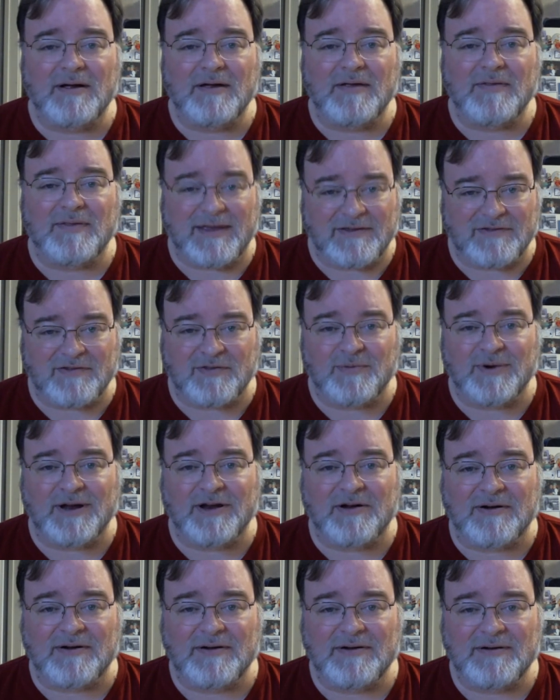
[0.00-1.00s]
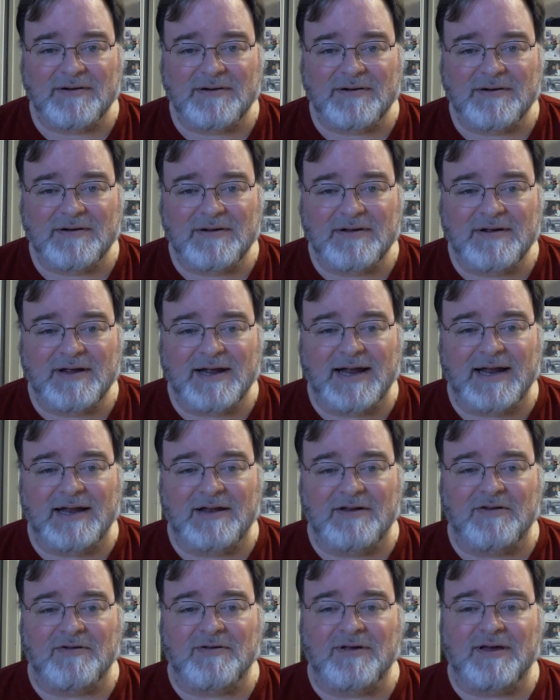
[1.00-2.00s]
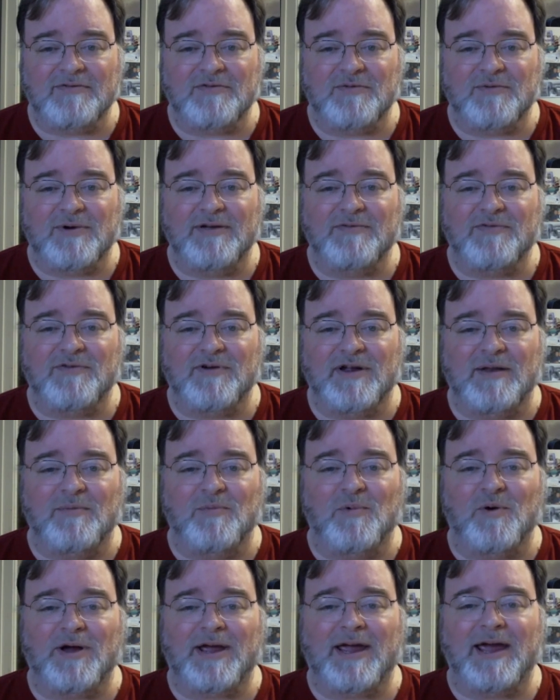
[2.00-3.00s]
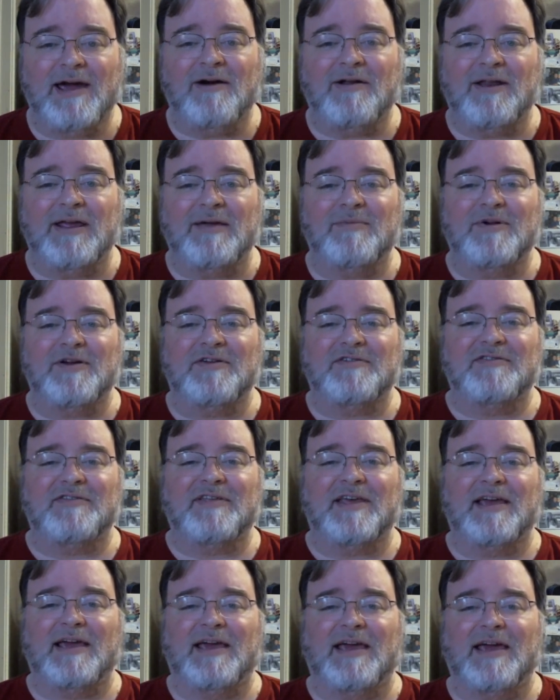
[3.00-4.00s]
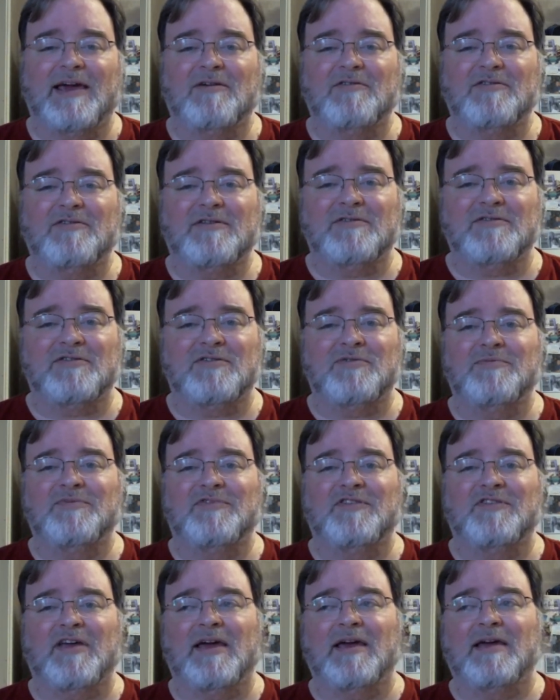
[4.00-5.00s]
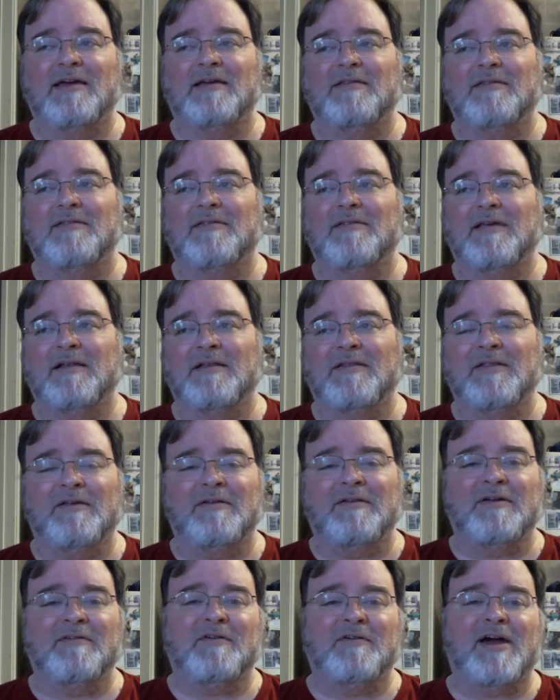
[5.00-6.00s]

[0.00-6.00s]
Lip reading: that's the winner. And you don't have to wait for any more counting, because they can count till doomsday, and they'll never